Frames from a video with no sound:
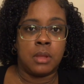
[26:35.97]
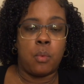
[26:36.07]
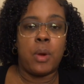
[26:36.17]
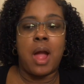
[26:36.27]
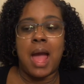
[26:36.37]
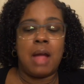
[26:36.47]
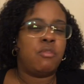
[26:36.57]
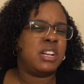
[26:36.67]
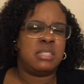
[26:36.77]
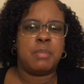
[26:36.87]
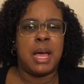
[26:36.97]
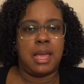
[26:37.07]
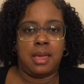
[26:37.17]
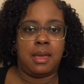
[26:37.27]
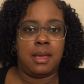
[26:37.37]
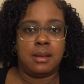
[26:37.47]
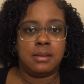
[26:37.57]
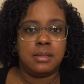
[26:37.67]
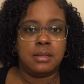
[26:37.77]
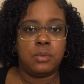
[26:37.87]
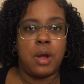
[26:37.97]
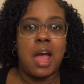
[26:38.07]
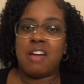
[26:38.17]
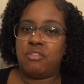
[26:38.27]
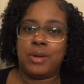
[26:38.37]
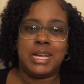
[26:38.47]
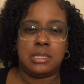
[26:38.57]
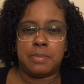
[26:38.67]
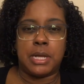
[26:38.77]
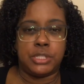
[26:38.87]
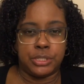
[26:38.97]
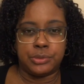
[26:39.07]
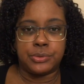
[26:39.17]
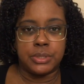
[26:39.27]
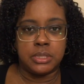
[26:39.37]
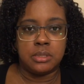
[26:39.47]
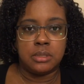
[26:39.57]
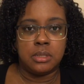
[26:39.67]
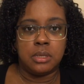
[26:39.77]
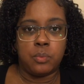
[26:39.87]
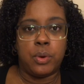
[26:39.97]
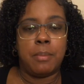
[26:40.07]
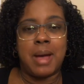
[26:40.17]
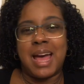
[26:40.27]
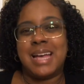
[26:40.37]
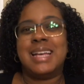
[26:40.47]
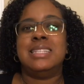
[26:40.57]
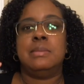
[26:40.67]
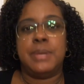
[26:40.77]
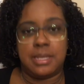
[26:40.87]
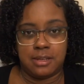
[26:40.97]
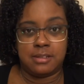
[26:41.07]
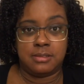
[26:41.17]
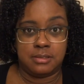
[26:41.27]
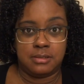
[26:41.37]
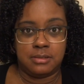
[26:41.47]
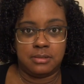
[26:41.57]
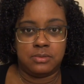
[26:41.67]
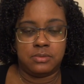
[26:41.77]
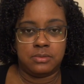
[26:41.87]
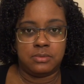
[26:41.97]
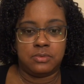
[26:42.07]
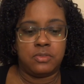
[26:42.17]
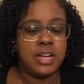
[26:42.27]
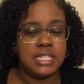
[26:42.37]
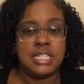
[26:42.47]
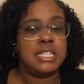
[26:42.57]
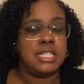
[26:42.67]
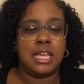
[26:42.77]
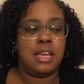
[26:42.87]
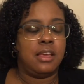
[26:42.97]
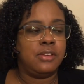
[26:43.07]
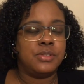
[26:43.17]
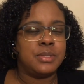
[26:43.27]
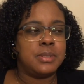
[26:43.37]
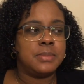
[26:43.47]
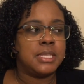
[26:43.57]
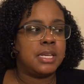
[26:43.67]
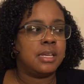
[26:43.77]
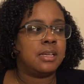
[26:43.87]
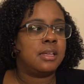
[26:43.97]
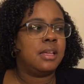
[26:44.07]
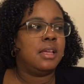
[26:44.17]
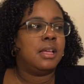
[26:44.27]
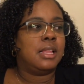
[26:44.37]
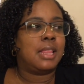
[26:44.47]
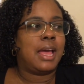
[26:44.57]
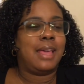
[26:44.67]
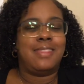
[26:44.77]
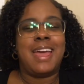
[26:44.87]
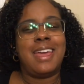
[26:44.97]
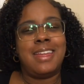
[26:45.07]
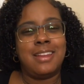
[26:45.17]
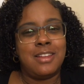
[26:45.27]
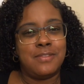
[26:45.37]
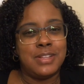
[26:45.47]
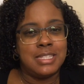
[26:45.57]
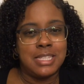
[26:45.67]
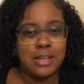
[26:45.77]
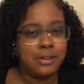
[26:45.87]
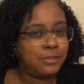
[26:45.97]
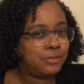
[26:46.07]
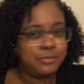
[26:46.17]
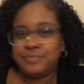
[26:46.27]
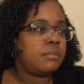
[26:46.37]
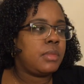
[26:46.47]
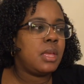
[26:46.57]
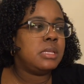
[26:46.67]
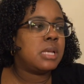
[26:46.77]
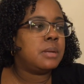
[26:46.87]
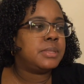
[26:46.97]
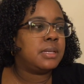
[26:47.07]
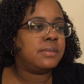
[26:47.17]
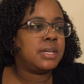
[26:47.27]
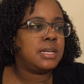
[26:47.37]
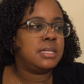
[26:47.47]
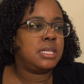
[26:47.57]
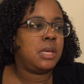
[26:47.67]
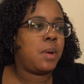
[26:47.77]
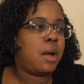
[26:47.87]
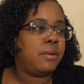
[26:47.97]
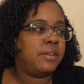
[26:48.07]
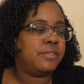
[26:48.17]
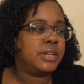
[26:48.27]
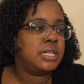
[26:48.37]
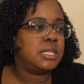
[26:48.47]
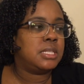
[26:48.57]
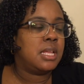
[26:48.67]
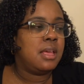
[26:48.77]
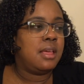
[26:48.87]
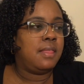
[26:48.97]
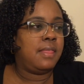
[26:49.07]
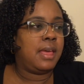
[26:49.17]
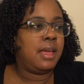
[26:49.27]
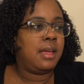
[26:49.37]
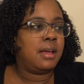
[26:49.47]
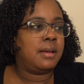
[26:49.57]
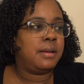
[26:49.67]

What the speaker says: where I rest my head, where I've raised my children, where my husband rests his head. You see what I'm saying? Like, that in and of itself, in terms of a TY reference, that